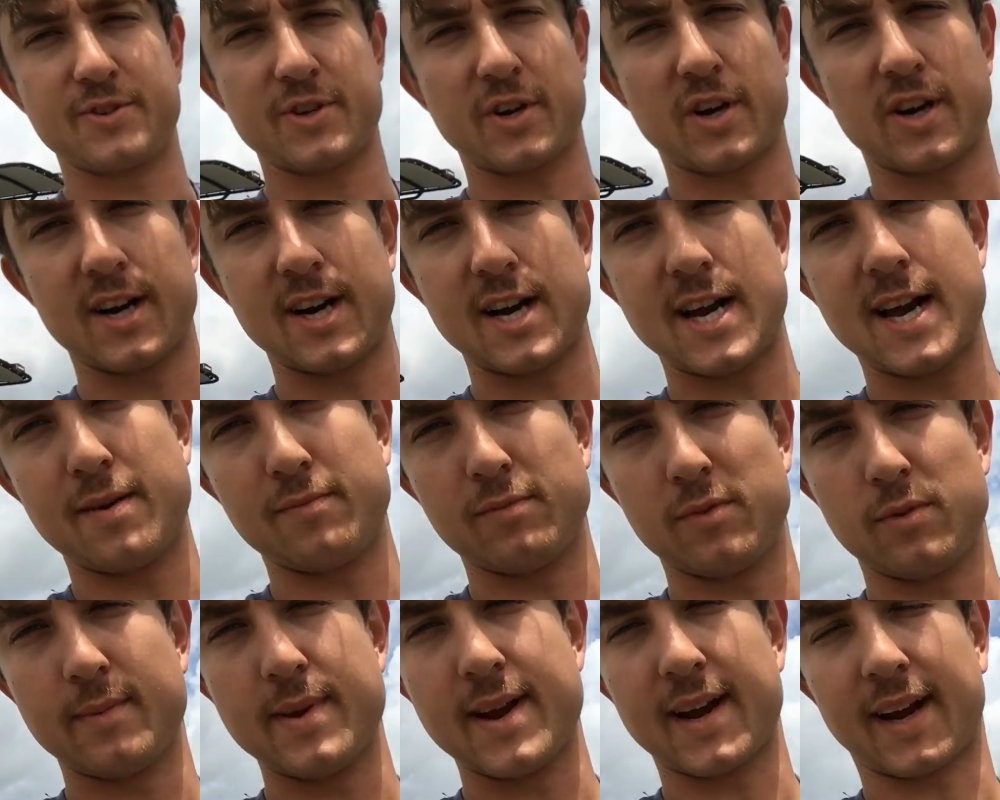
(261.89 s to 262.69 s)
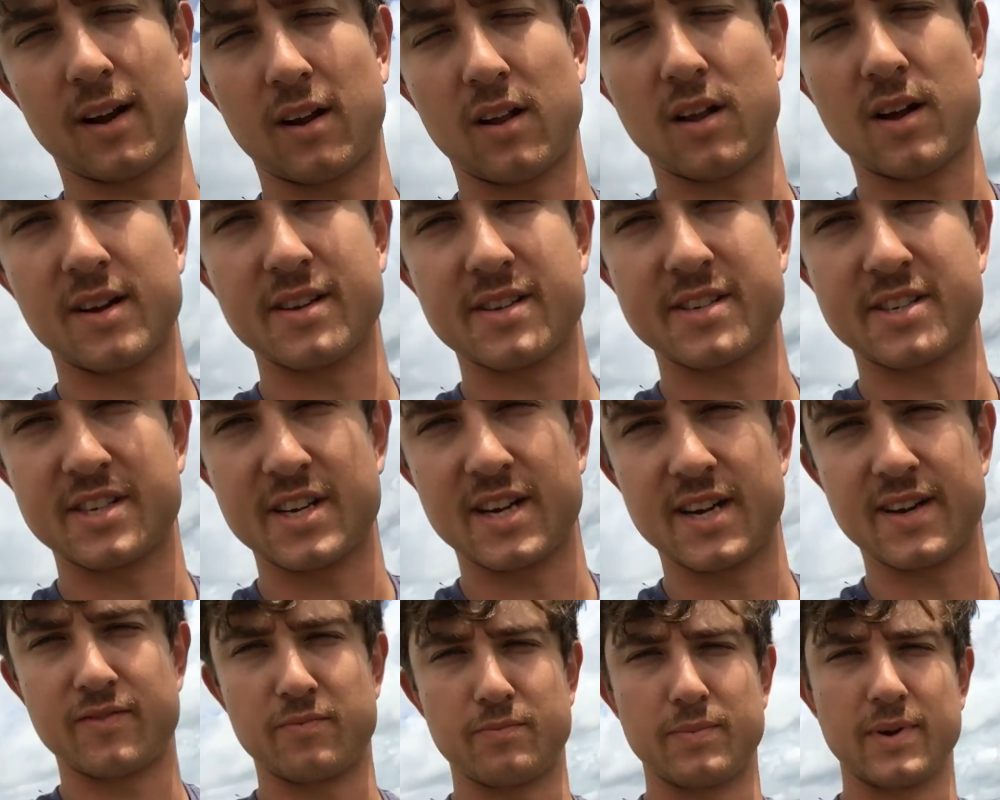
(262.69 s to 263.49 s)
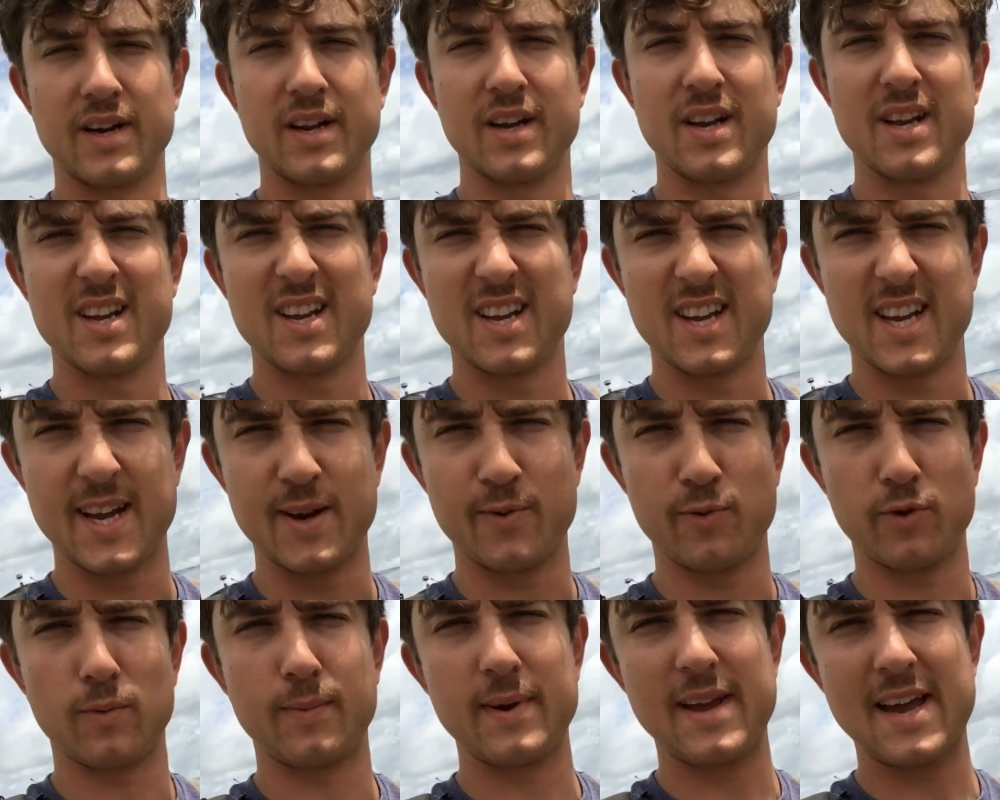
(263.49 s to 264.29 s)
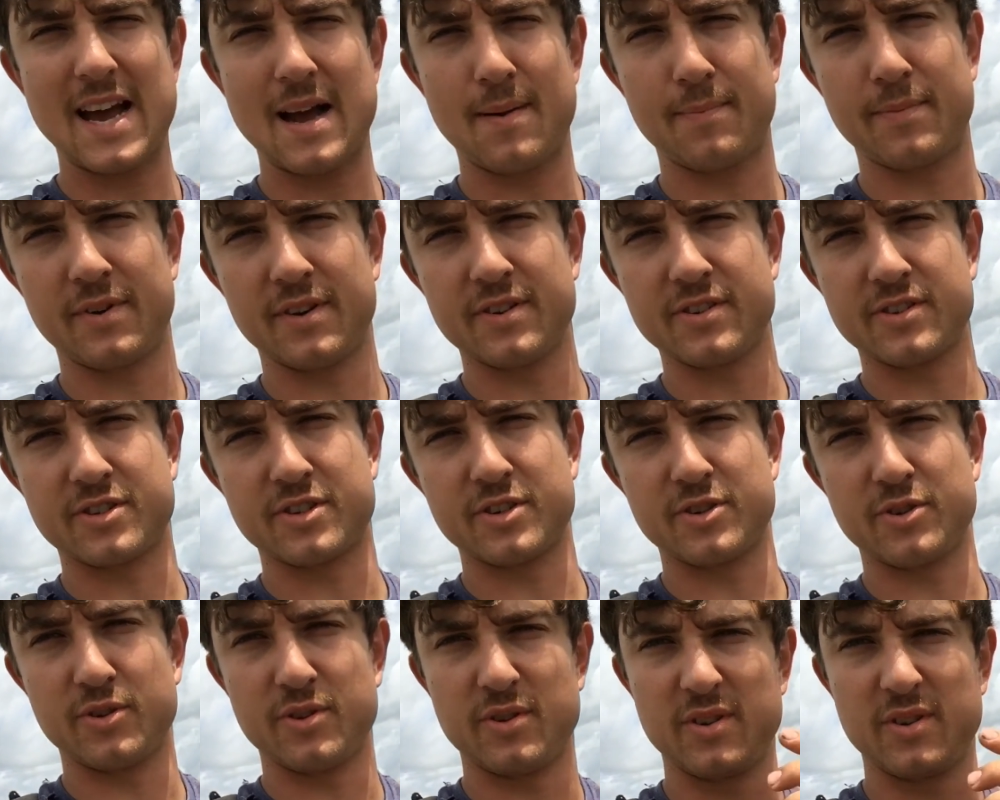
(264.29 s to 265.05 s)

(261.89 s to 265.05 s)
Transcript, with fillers: sorry I haven't been making a lot of stuff, but it will be happening soon.